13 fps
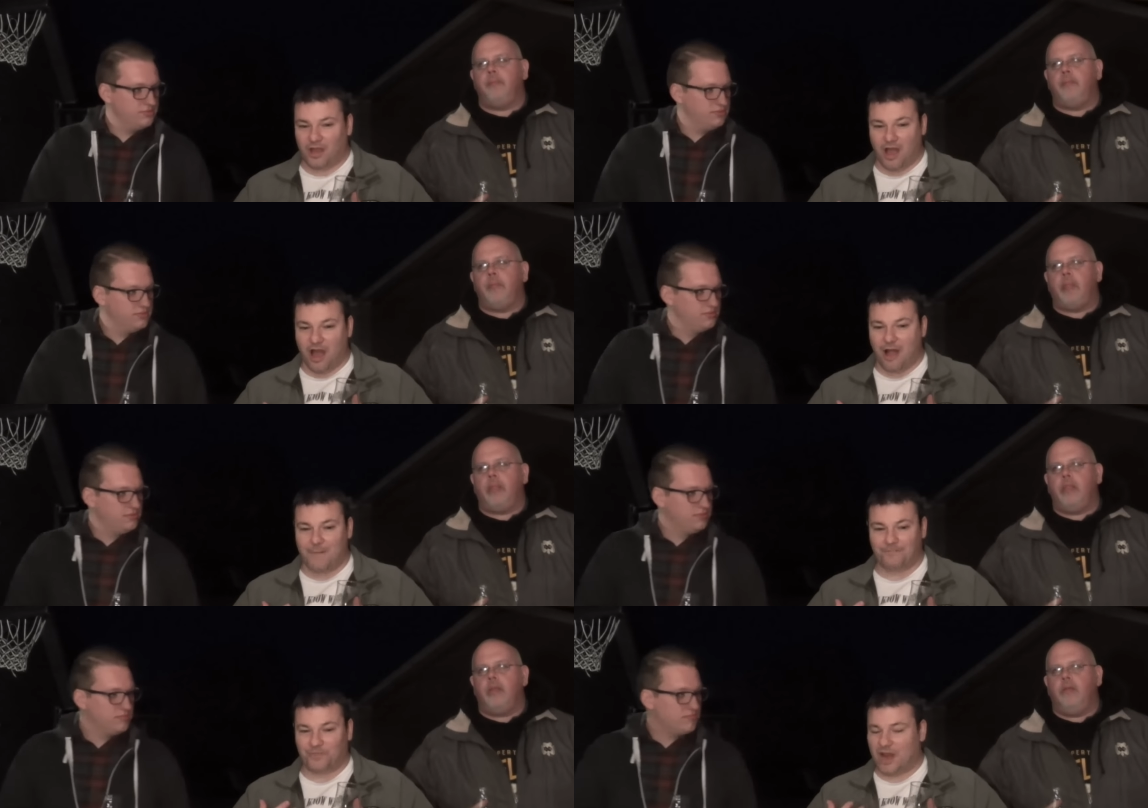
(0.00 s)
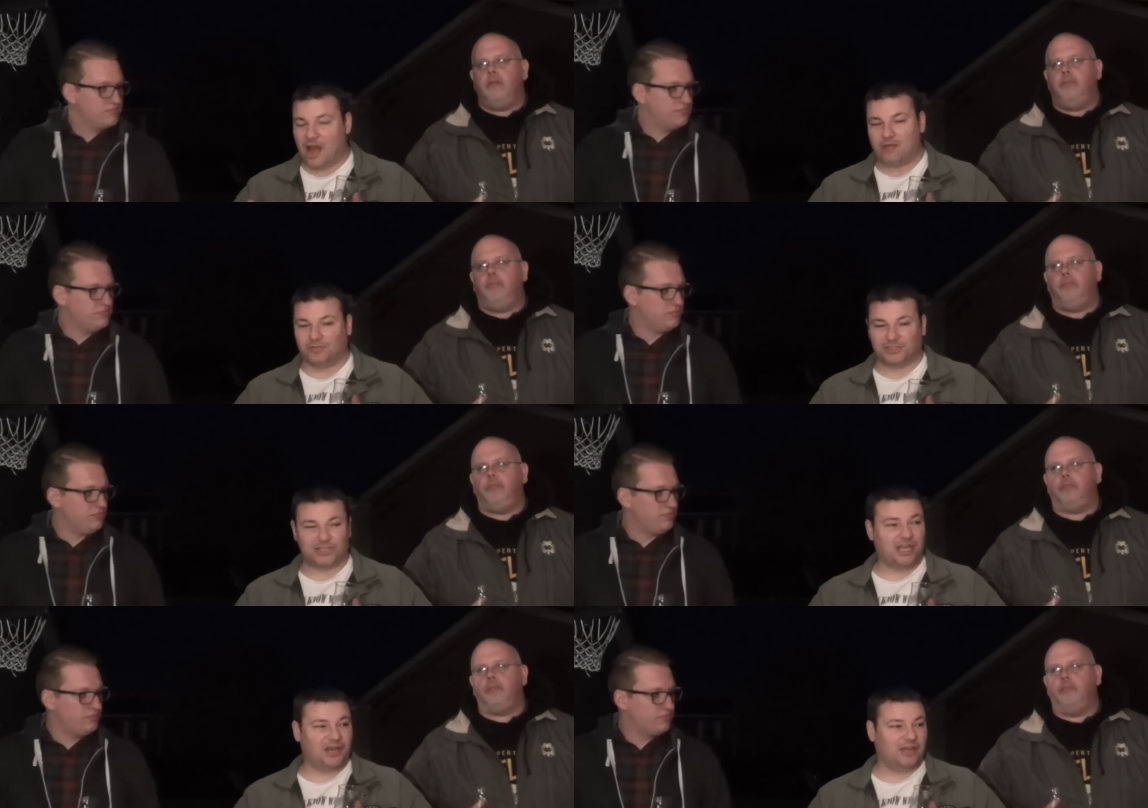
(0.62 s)
Speaker 1: Um, that I
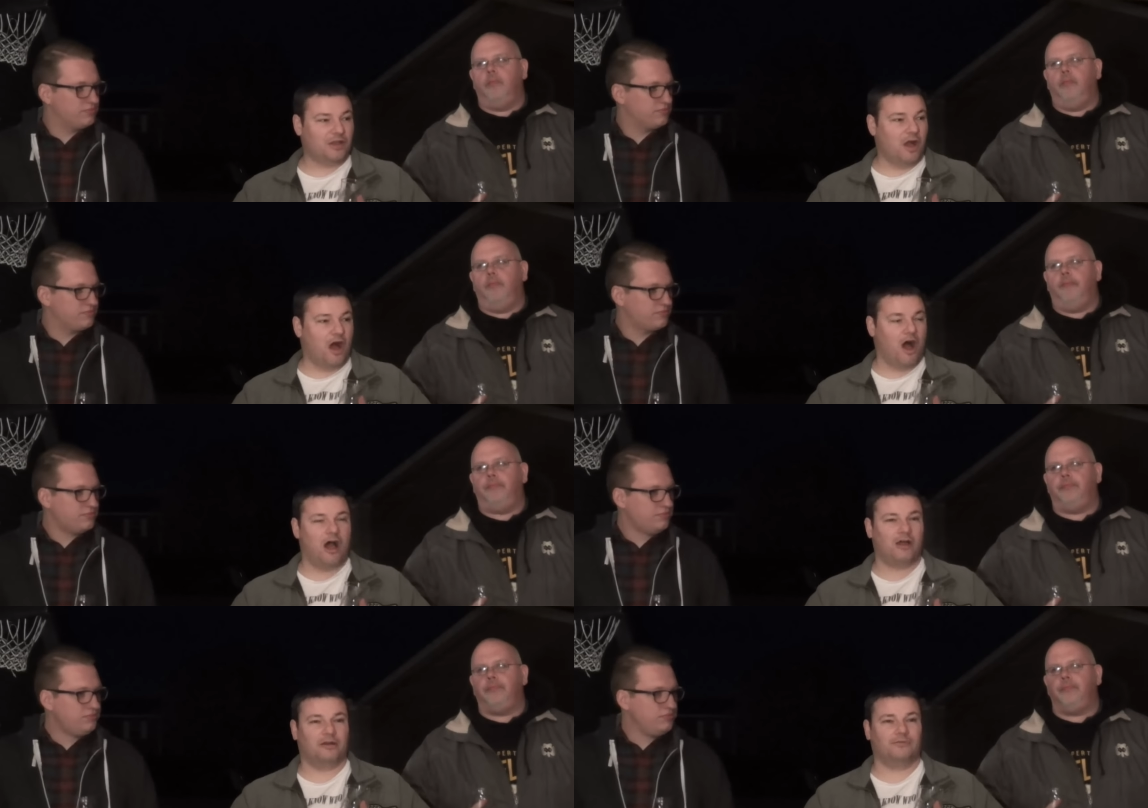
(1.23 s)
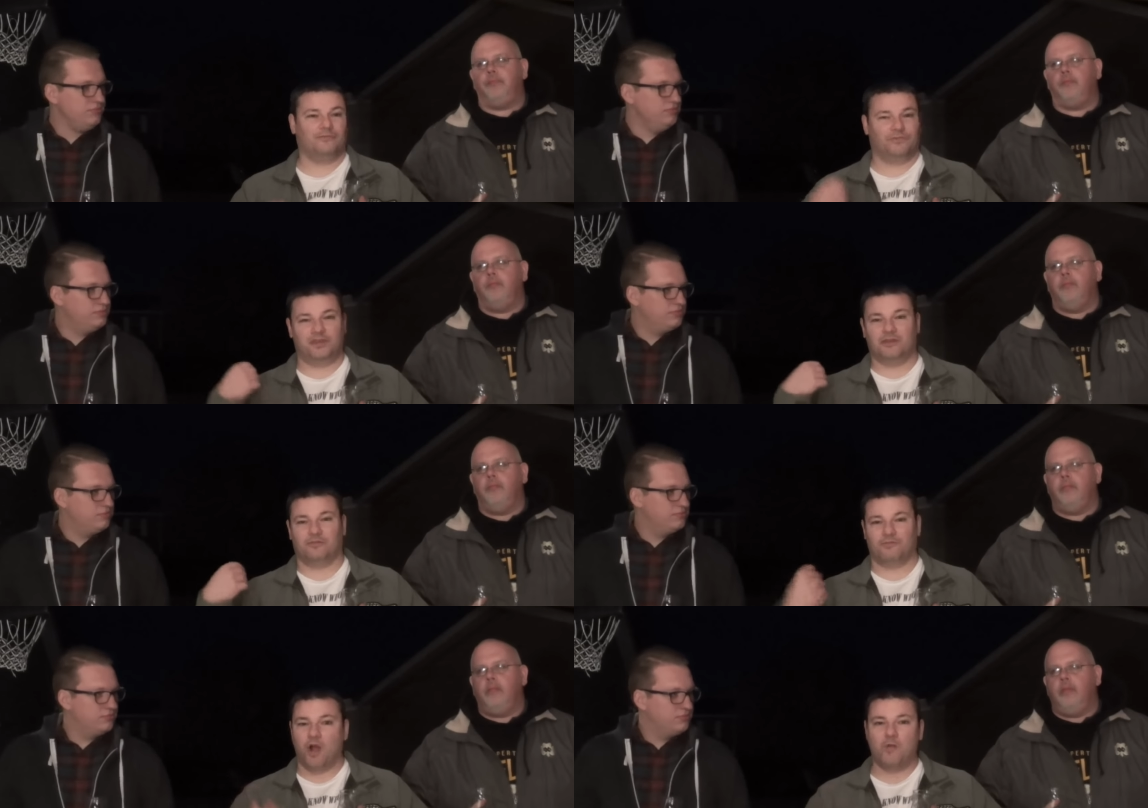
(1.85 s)
was getting on
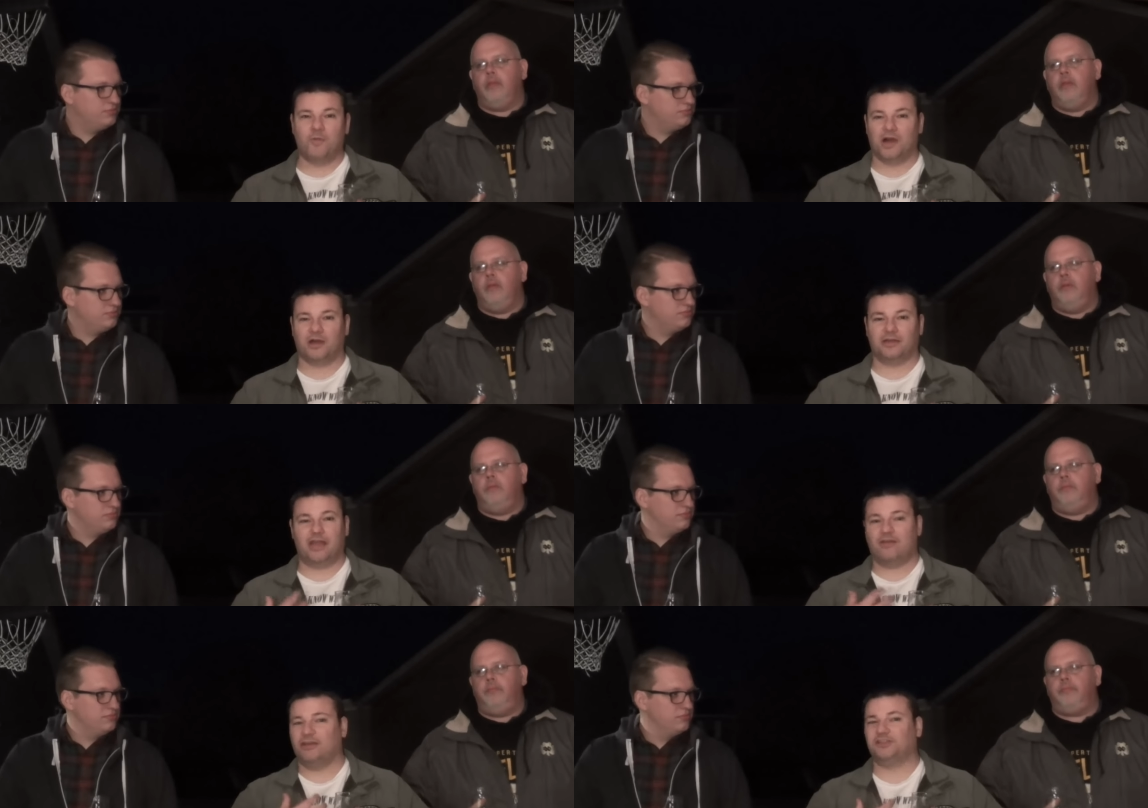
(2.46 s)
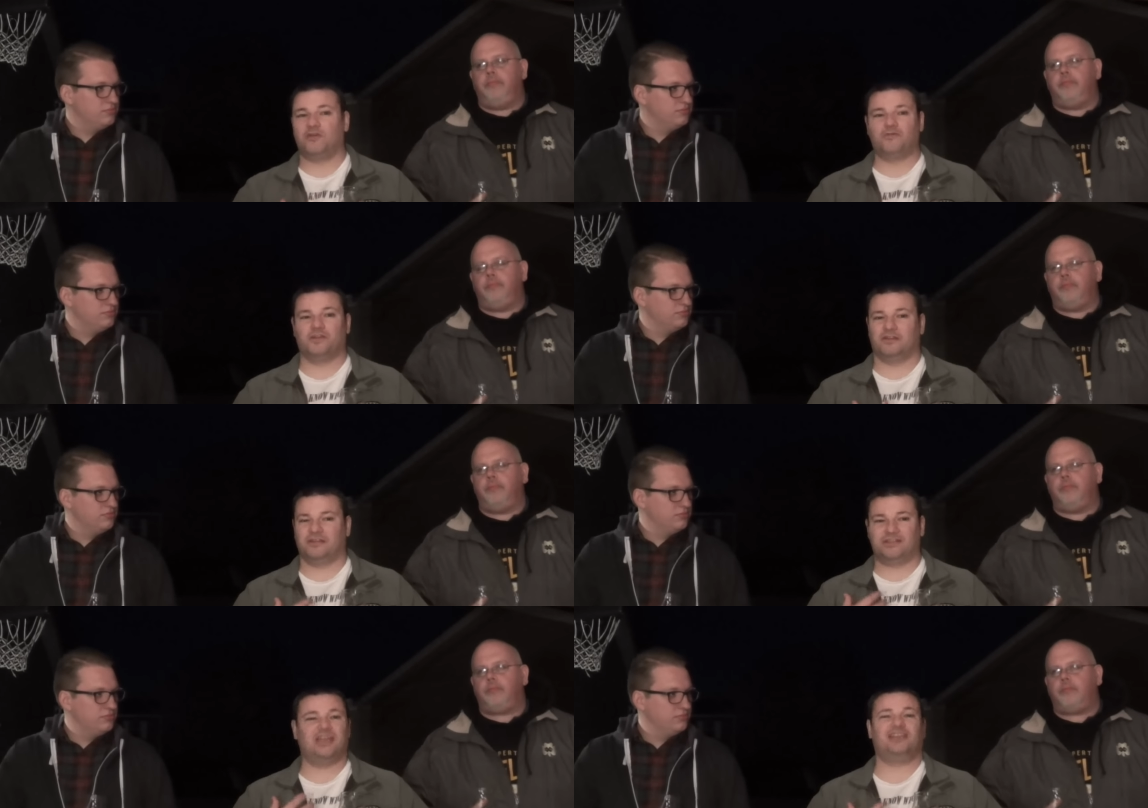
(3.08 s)
the aroma carries over
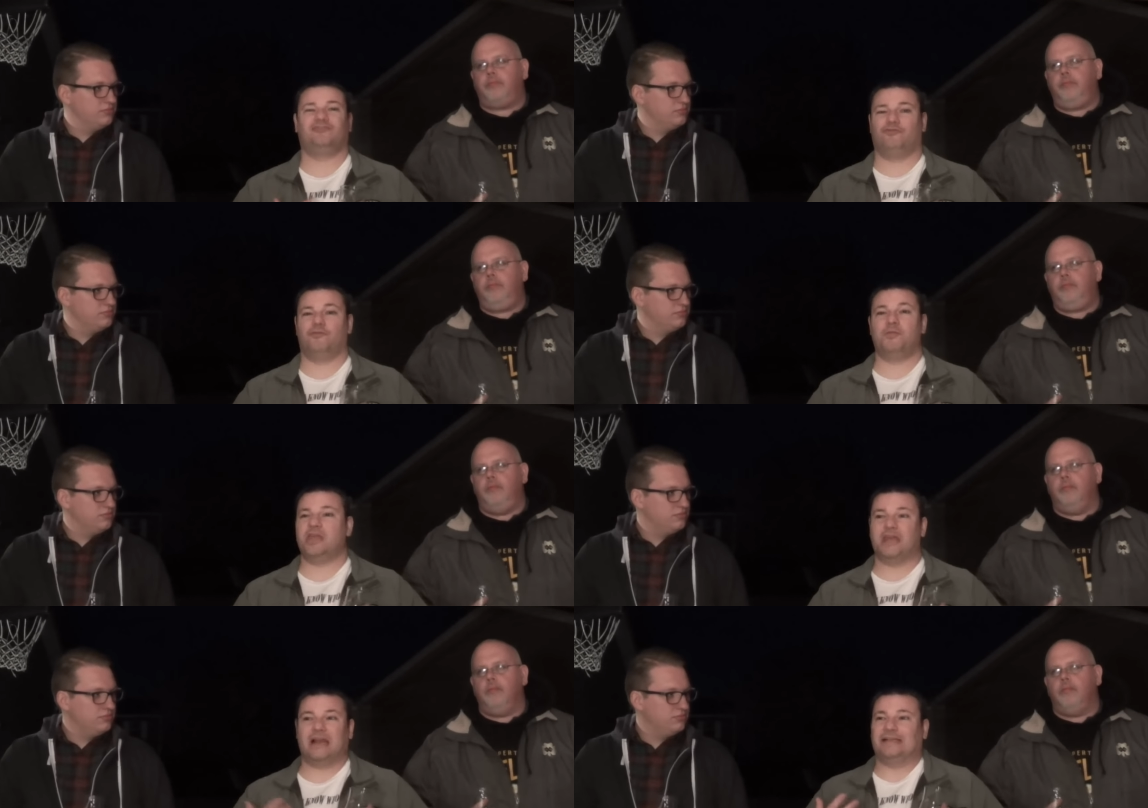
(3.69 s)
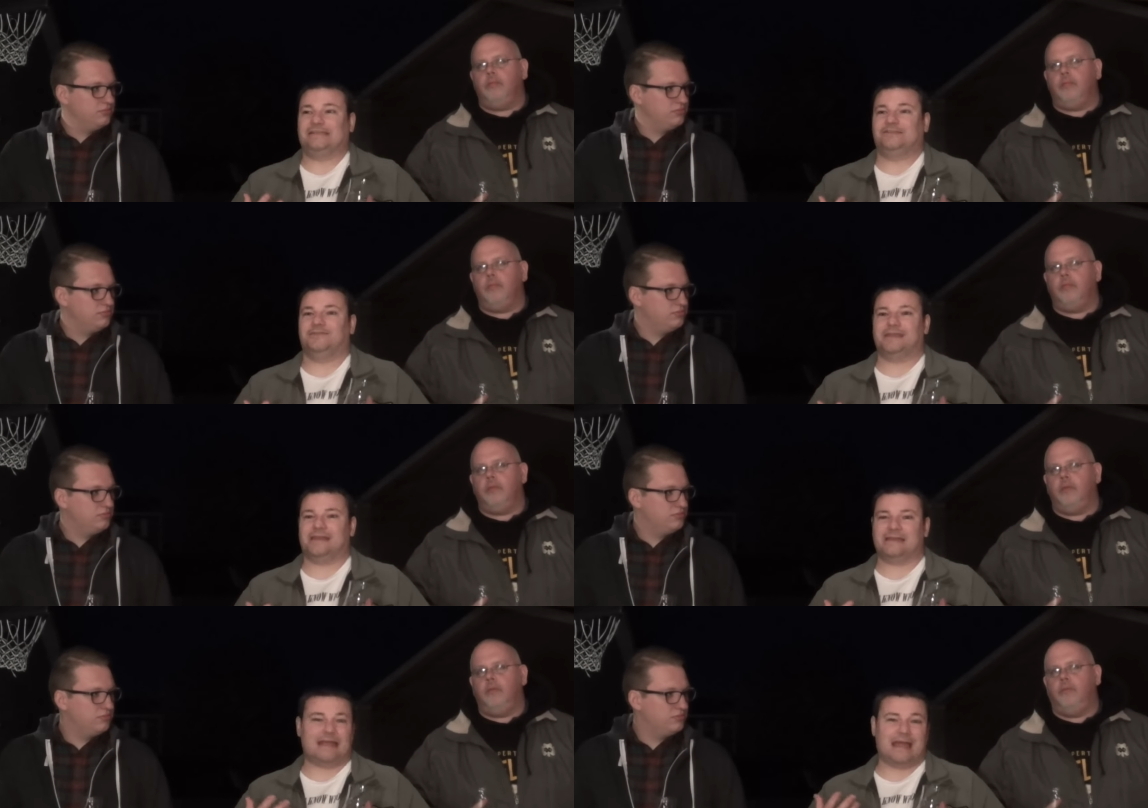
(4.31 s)
into the taste for me, and I still
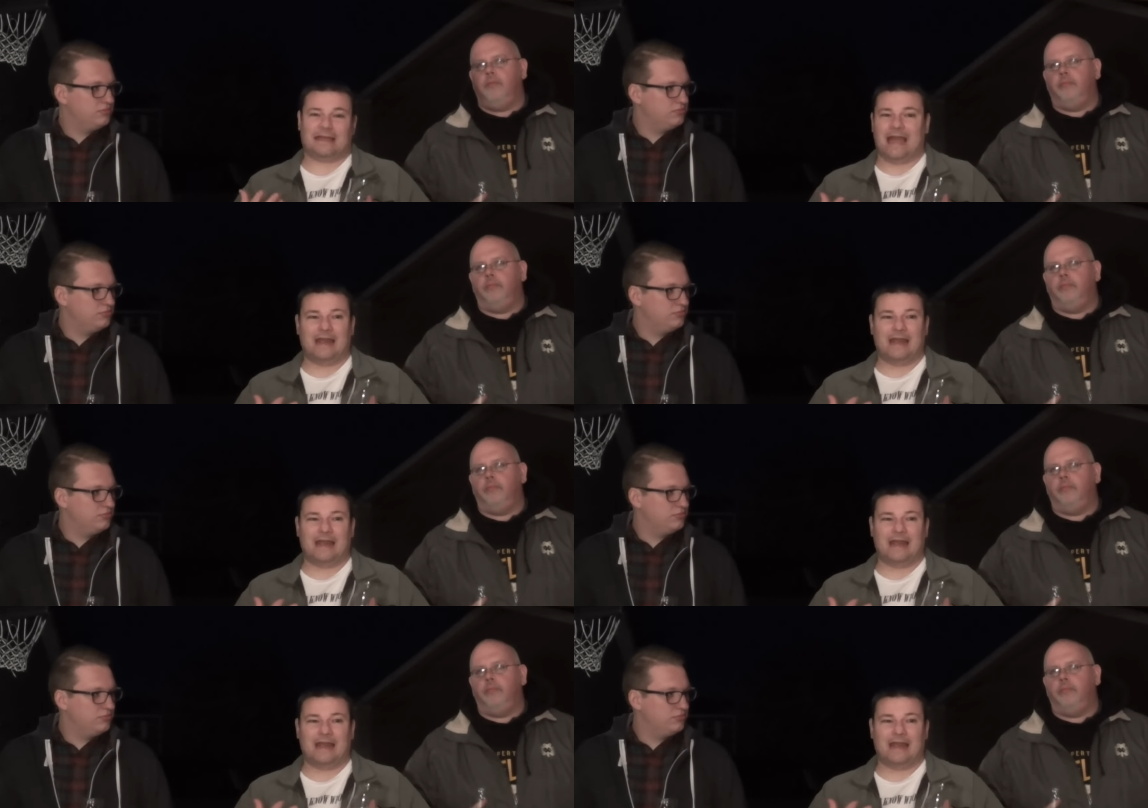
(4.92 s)
get that